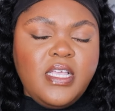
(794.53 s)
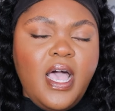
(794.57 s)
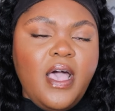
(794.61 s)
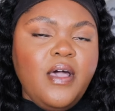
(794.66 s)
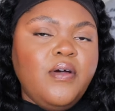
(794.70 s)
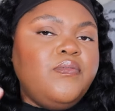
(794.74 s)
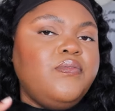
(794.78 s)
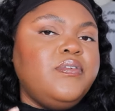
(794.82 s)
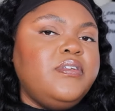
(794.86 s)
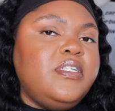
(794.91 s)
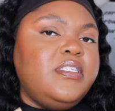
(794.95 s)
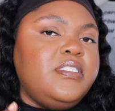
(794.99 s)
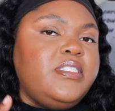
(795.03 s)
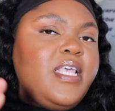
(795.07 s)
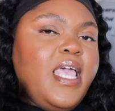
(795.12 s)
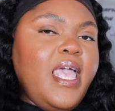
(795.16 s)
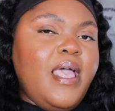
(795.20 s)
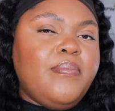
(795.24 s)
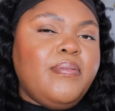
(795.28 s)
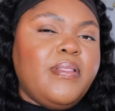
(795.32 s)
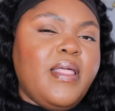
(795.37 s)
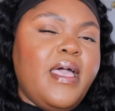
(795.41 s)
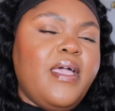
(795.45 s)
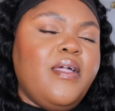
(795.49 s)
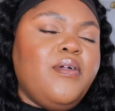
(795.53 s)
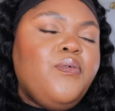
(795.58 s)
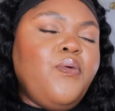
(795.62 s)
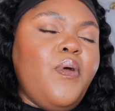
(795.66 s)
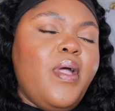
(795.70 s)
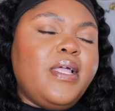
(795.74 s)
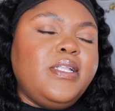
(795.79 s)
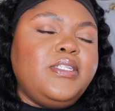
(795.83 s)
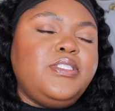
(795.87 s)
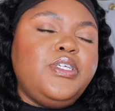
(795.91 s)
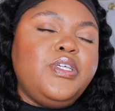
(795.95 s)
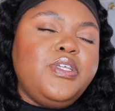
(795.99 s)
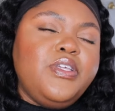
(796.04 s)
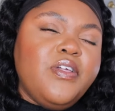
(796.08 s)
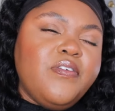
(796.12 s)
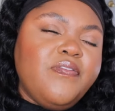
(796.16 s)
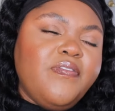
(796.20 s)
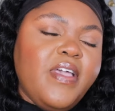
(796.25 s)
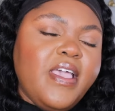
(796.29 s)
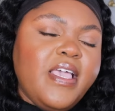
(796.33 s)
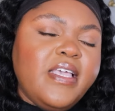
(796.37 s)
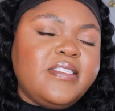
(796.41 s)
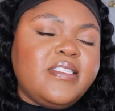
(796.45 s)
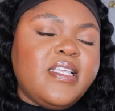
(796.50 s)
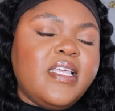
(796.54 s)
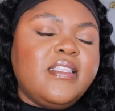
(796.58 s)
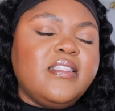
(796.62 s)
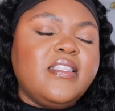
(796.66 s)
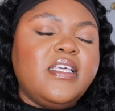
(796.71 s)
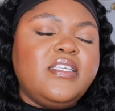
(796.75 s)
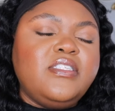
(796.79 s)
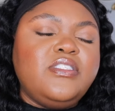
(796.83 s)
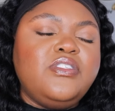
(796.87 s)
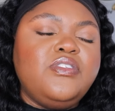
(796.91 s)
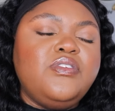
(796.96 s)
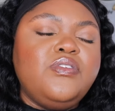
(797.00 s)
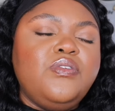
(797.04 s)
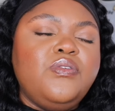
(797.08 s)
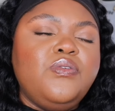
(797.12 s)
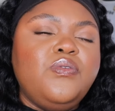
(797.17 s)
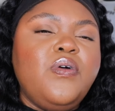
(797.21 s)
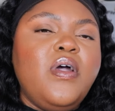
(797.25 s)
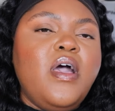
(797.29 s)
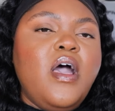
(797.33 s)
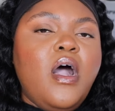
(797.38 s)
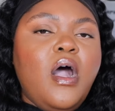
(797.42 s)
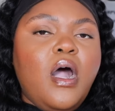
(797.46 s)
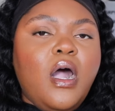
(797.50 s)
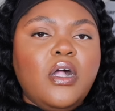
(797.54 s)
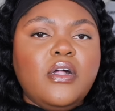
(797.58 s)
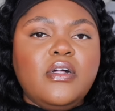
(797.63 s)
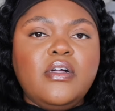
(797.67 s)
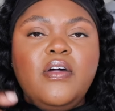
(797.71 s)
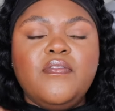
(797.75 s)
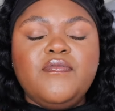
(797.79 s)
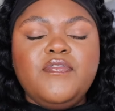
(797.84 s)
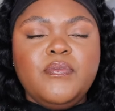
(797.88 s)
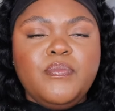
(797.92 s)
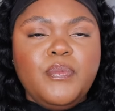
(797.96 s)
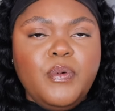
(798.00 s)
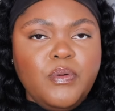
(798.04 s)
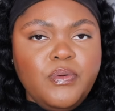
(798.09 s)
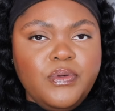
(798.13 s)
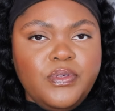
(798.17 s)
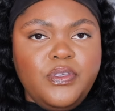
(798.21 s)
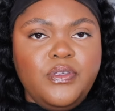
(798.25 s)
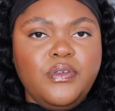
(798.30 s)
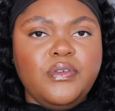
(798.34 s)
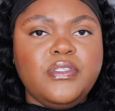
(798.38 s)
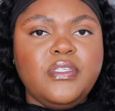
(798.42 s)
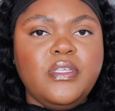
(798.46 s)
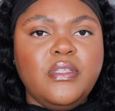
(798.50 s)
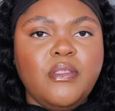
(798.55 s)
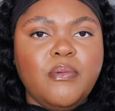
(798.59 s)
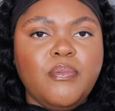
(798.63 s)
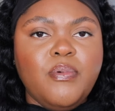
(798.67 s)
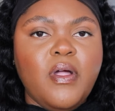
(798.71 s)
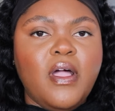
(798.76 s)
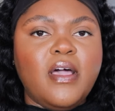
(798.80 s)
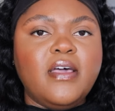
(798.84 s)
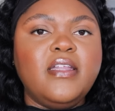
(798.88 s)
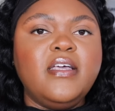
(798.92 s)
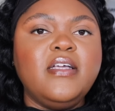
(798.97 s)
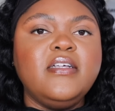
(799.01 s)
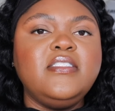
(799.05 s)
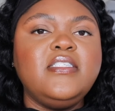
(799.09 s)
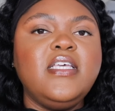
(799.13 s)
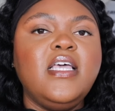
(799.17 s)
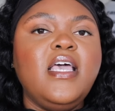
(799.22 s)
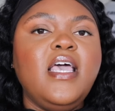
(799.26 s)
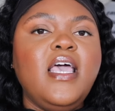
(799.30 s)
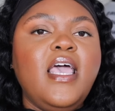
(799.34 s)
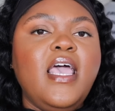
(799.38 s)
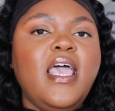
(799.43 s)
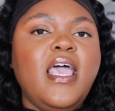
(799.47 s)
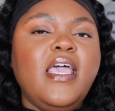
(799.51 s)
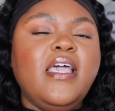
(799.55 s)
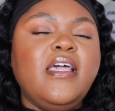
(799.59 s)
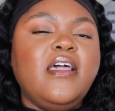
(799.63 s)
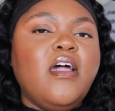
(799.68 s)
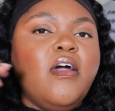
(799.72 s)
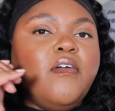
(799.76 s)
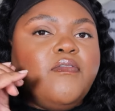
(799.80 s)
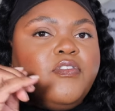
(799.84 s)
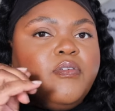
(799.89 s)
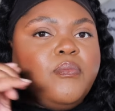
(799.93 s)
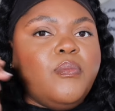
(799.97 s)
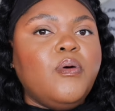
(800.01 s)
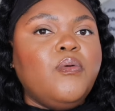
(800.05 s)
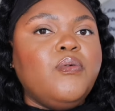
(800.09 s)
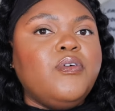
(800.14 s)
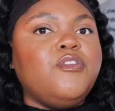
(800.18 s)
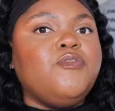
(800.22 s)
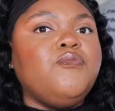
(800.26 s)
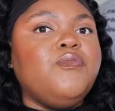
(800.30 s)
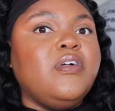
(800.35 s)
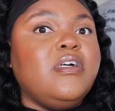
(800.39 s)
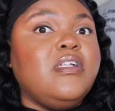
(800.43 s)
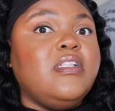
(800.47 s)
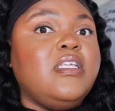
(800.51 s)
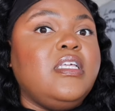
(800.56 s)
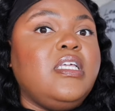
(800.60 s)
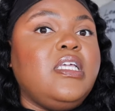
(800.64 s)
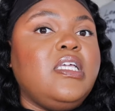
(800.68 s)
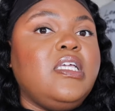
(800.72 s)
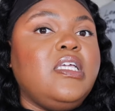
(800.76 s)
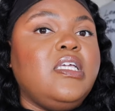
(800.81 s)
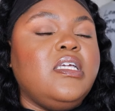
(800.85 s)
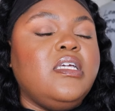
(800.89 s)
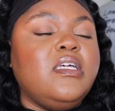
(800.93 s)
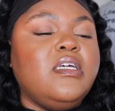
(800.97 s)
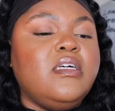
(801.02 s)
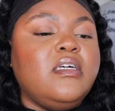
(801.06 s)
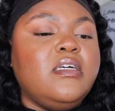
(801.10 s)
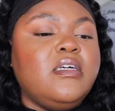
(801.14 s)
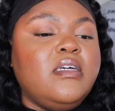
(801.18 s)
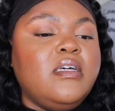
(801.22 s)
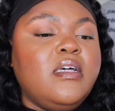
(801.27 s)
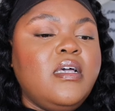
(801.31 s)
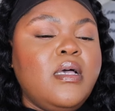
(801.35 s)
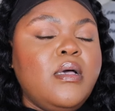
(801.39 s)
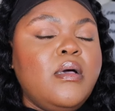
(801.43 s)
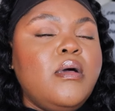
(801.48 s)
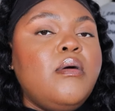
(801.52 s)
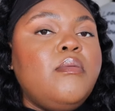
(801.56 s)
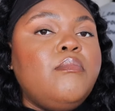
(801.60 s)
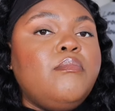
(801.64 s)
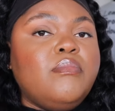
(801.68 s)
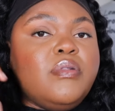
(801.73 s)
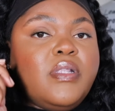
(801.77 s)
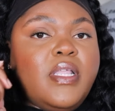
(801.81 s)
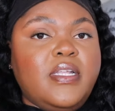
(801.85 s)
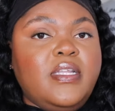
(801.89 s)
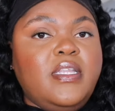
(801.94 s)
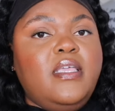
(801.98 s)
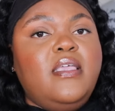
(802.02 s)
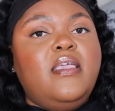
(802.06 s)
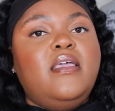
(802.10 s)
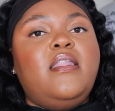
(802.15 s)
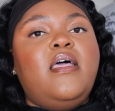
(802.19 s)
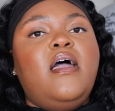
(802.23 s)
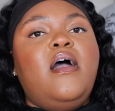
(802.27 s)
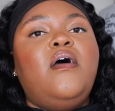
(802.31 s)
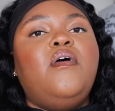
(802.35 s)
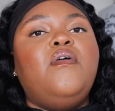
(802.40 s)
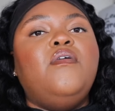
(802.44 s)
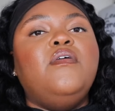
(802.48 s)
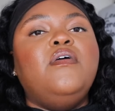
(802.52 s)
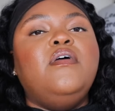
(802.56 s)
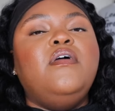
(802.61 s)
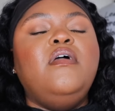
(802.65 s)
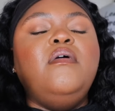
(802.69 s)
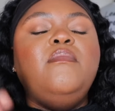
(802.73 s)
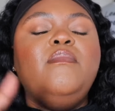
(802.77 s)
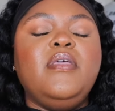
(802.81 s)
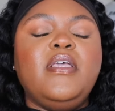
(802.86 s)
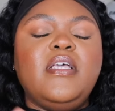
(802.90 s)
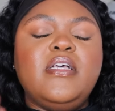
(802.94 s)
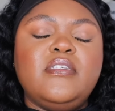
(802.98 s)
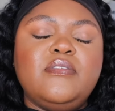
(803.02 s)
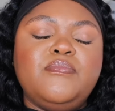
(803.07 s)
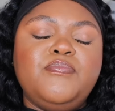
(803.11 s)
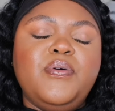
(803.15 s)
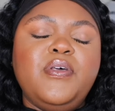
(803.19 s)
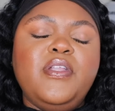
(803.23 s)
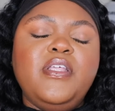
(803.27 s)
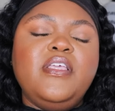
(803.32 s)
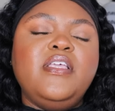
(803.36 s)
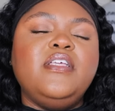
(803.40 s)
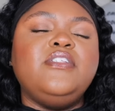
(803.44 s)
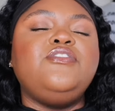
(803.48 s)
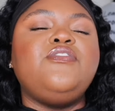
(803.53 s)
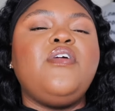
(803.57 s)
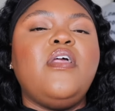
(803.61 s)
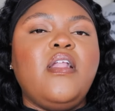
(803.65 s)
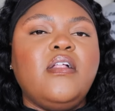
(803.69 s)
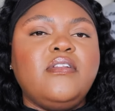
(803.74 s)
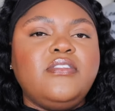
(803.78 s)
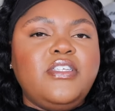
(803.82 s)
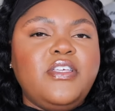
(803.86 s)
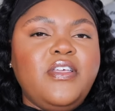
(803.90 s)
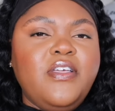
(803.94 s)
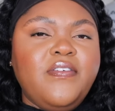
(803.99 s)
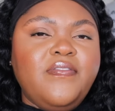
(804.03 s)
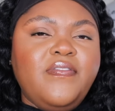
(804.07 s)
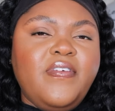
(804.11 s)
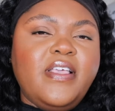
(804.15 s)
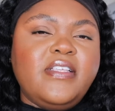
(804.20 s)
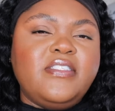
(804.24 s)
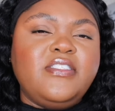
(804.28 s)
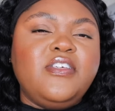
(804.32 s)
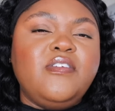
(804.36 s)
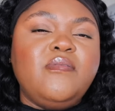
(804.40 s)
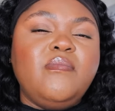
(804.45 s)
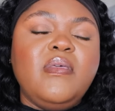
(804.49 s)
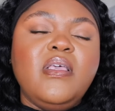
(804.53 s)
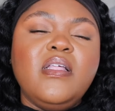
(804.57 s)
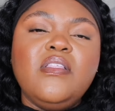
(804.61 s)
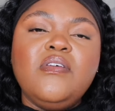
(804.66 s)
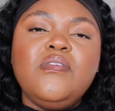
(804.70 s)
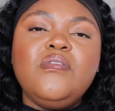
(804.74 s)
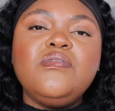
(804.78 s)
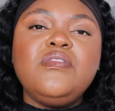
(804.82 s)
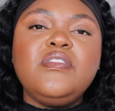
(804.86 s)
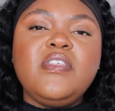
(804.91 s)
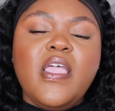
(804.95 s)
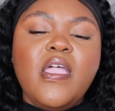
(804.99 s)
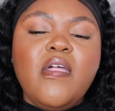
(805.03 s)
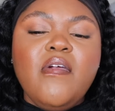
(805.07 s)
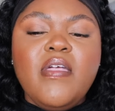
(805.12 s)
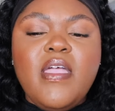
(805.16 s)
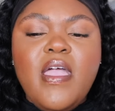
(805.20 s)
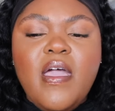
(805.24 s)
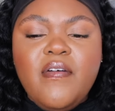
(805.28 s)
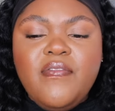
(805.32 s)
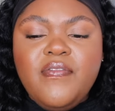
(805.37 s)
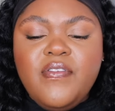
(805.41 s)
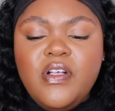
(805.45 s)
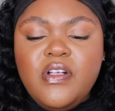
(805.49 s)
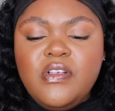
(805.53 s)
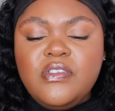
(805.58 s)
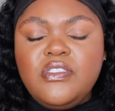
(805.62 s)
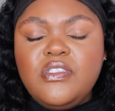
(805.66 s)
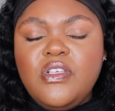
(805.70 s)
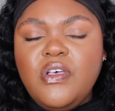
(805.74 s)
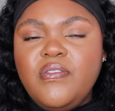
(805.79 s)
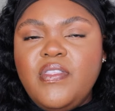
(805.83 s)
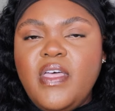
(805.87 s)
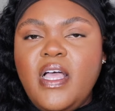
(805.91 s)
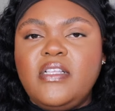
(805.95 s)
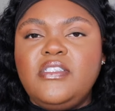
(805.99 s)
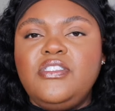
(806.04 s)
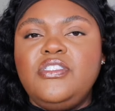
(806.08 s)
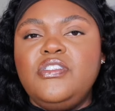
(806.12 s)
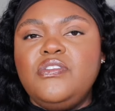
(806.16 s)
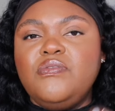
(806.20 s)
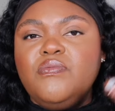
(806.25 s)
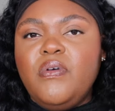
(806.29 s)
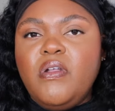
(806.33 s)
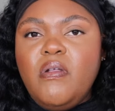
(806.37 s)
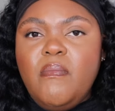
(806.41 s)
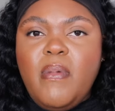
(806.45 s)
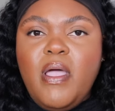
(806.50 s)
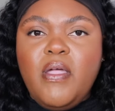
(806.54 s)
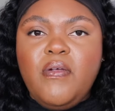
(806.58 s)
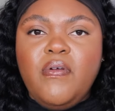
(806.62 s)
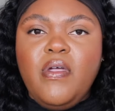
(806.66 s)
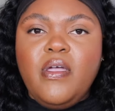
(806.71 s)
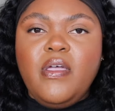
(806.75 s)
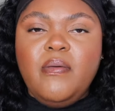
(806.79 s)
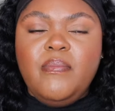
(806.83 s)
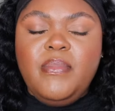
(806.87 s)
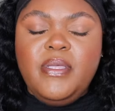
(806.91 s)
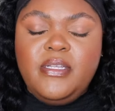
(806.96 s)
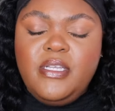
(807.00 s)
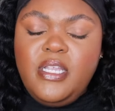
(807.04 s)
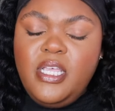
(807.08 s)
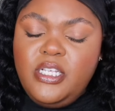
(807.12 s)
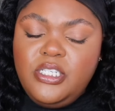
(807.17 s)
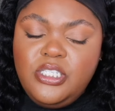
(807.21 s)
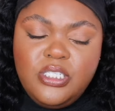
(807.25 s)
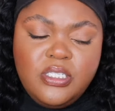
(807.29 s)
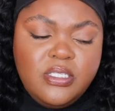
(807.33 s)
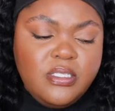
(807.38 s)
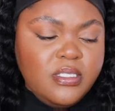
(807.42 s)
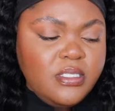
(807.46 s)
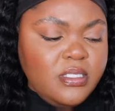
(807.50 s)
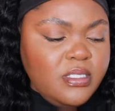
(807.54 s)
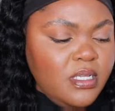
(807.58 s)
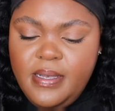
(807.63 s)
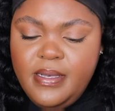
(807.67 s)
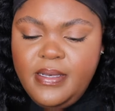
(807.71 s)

I wouldn't say apply it right to your face unless you are comfortable with using the product and comfortable with really blending it out, because putting it straight onto your face could be a little scary at first. So that's just one of my recommendations.